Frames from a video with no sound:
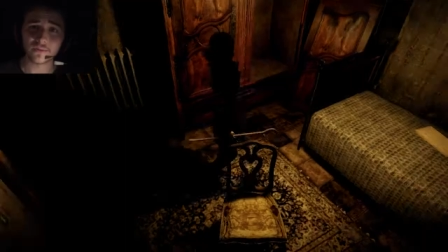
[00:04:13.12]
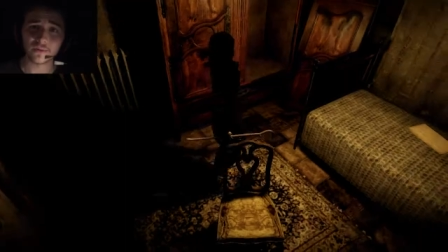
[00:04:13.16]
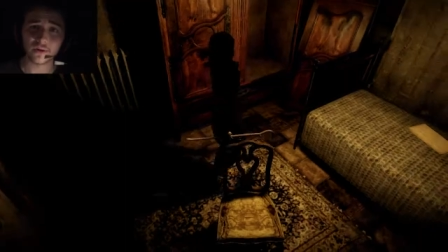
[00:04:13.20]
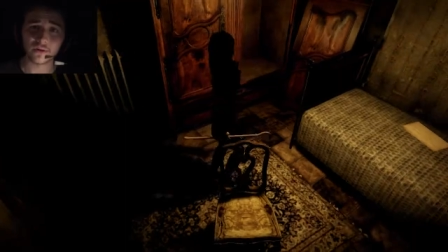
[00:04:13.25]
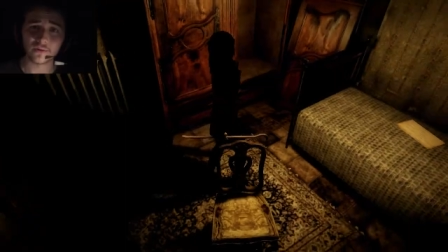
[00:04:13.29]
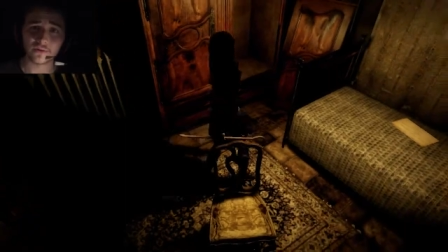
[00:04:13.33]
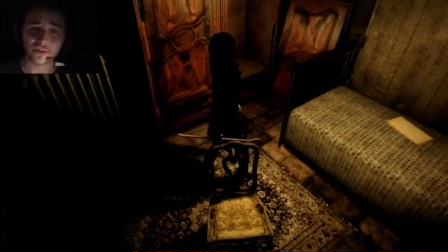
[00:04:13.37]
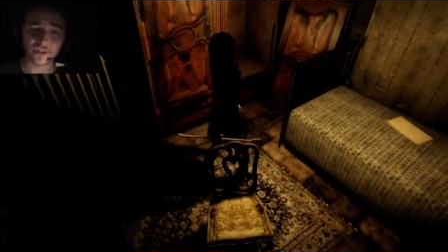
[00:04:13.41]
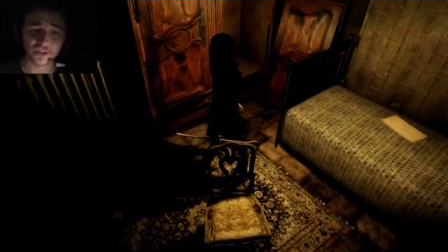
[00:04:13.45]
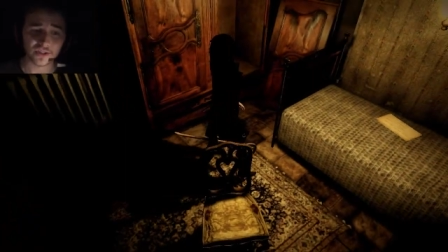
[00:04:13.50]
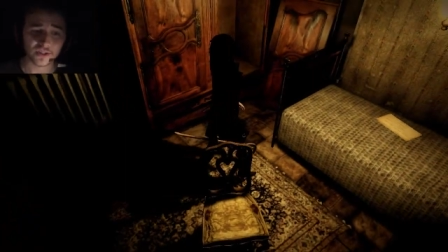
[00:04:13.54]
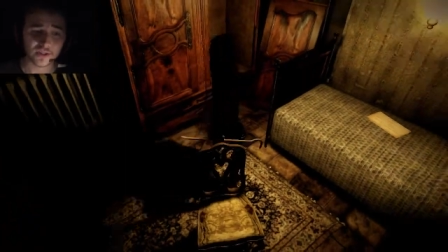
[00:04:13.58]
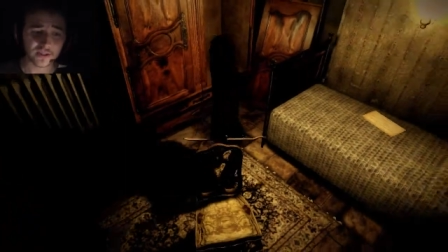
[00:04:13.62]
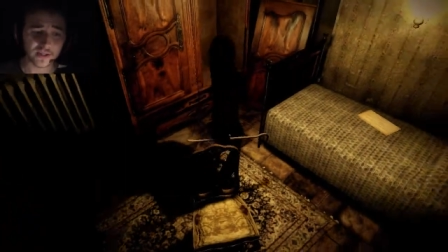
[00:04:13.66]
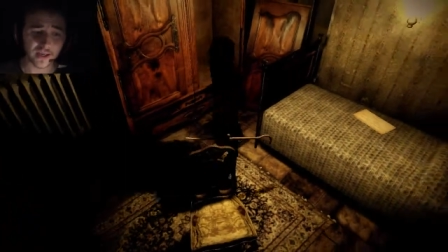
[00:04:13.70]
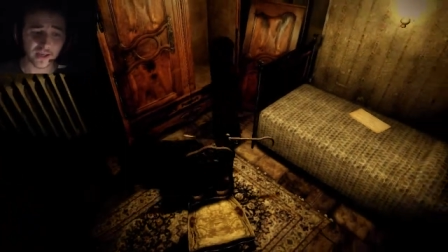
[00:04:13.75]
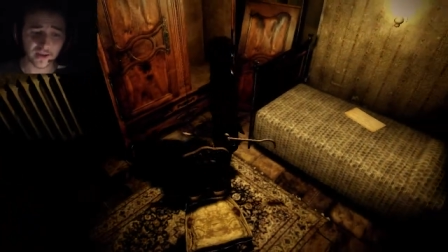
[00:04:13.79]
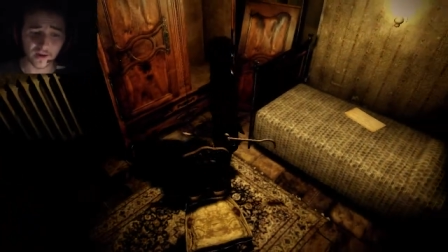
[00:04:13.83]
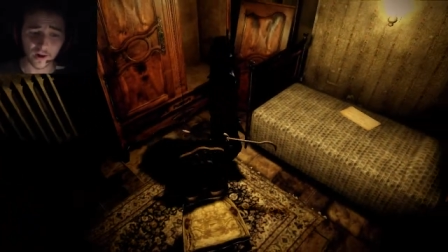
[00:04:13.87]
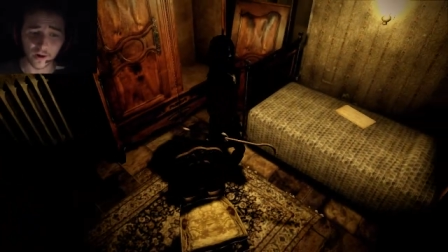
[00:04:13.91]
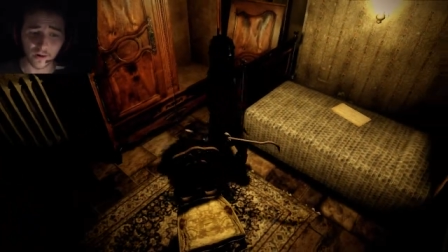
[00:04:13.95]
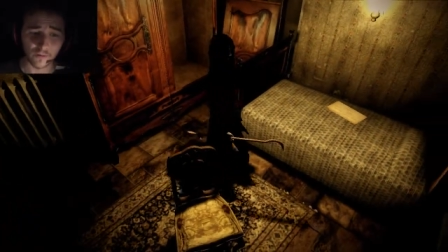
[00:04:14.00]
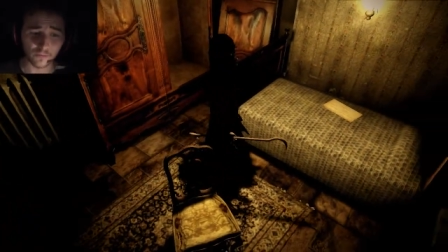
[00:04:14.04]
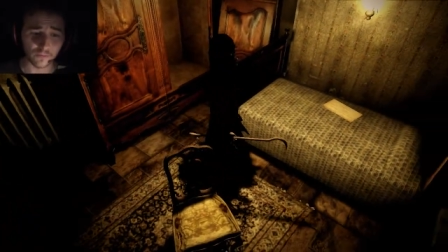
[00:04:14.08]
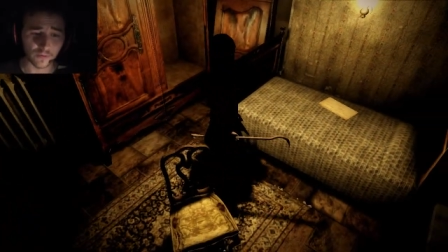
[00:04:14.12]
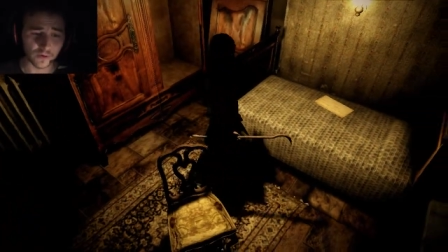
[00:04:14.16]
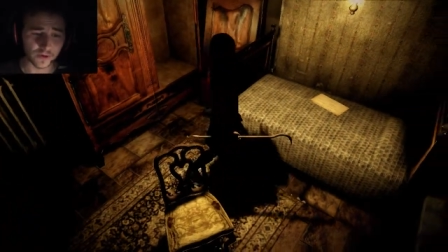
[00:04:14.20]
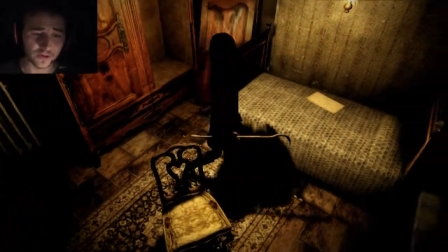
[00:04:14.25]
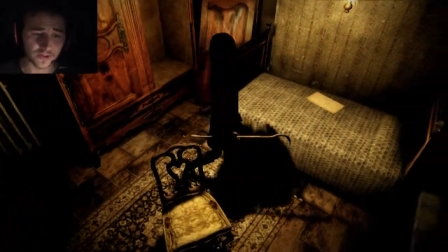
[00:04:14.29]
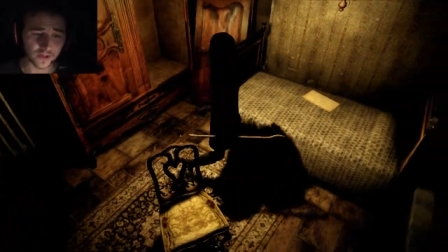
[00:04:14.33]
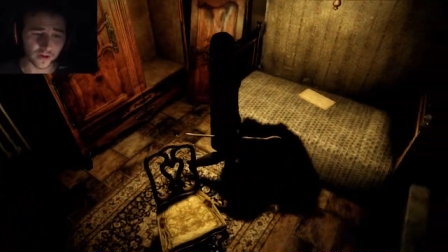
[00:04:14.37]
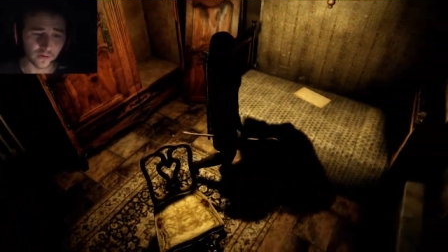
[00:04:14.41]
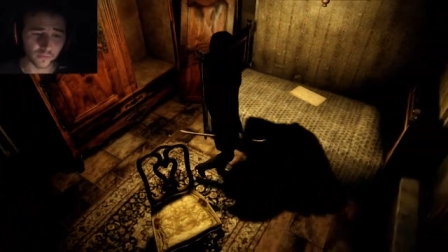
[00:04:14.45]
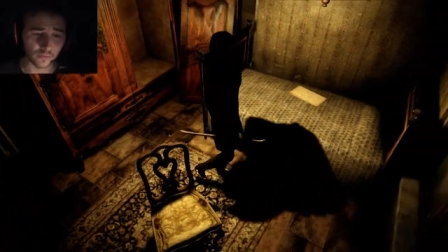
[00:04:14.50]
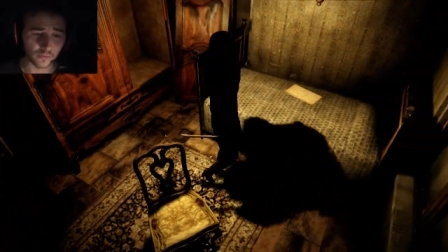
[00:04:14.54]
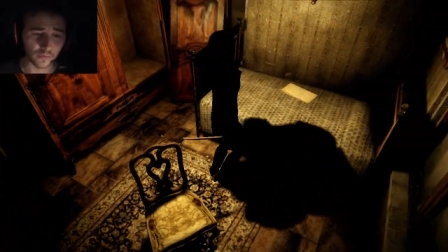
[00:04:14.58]
well just get it over and
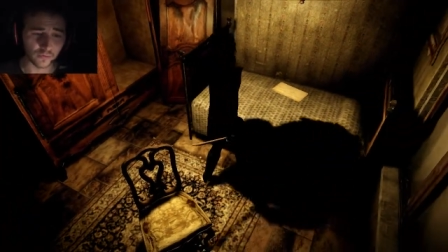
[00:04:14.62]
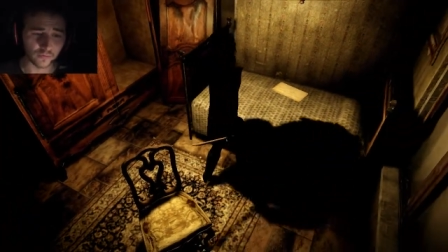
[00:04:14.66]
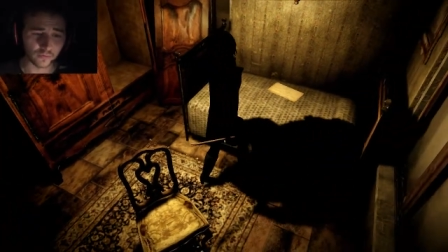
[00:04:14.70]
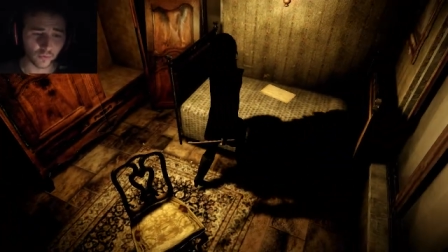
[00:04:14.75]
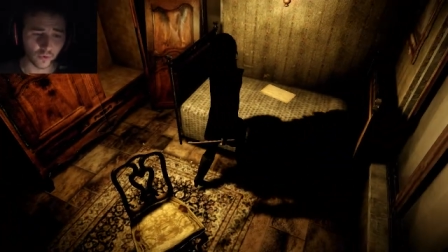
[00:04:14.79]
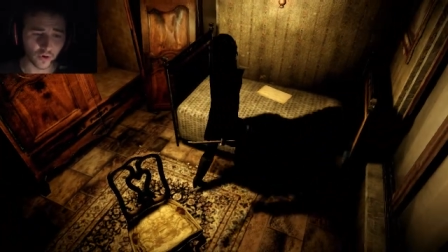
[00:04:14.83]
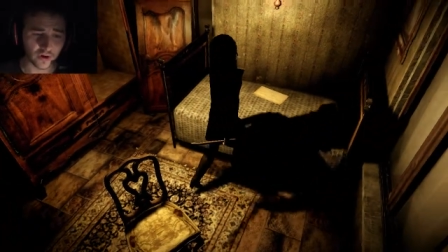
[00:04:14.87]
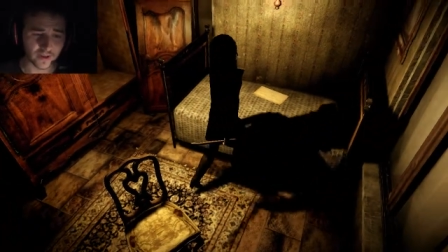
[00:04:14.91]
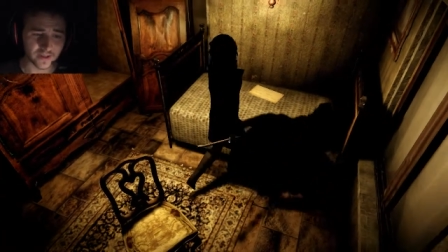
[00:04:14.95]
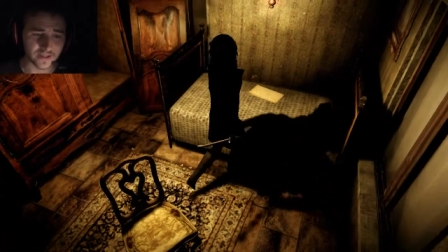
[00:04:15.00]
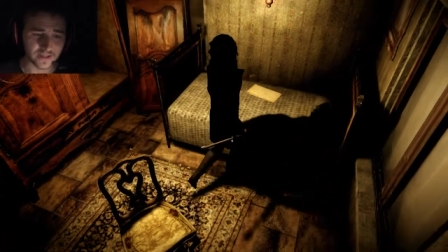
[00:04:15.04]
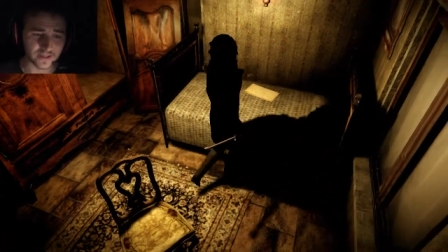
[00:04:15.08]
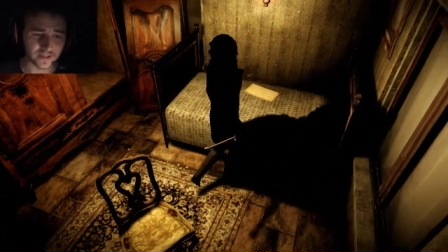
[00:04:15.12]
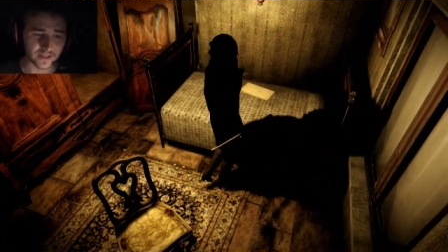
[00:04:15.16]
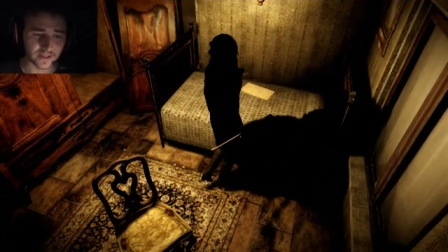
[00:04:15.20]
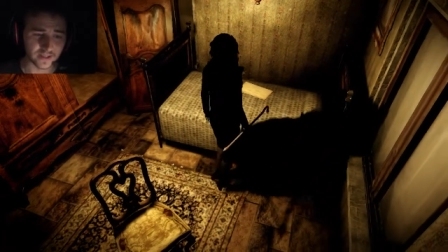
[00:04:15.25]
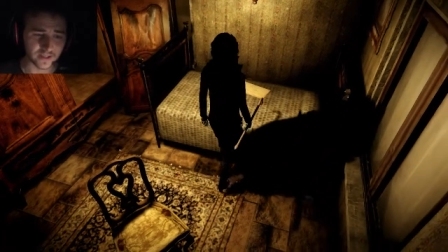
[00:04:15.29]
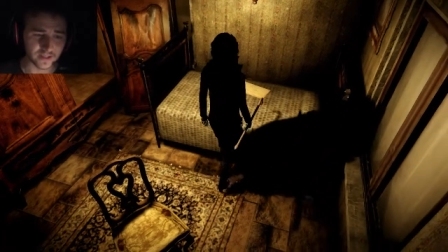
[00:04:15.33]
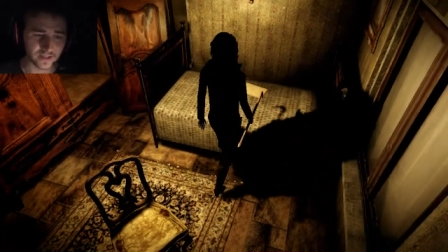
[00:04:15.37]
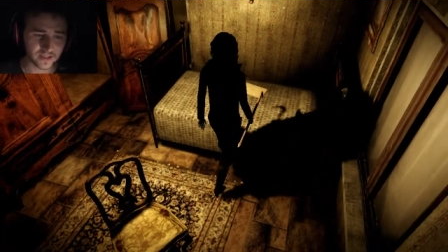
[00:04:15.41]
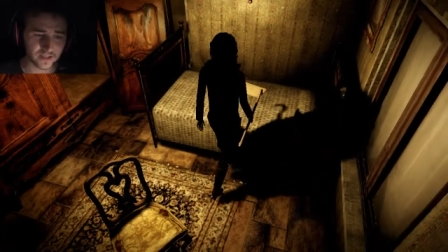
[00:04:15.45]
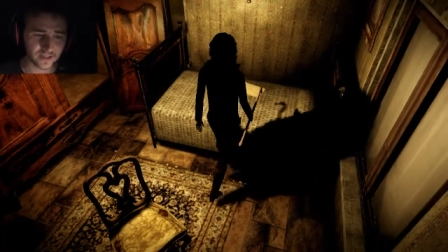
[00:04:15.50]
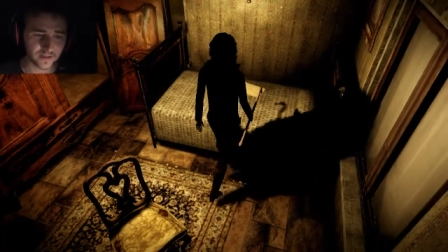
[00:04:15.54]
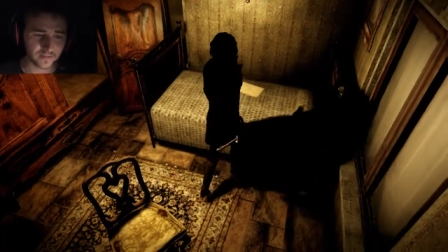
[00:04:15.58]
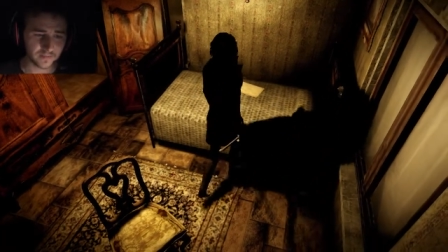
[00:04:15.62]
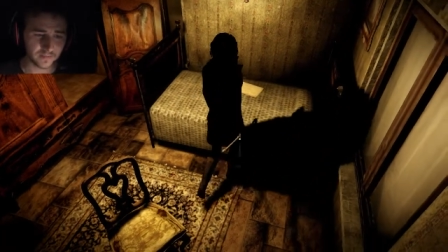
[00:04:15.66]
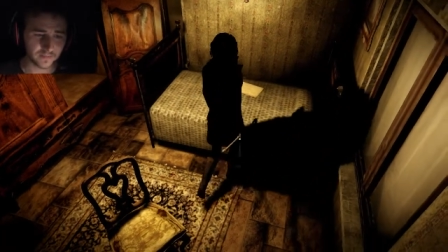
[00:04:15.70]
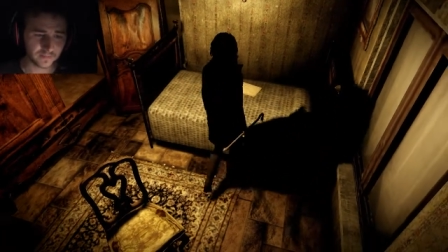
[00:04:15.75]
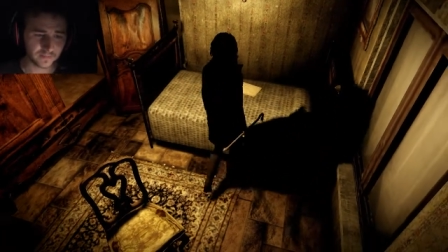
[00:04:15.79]
done with. What is this?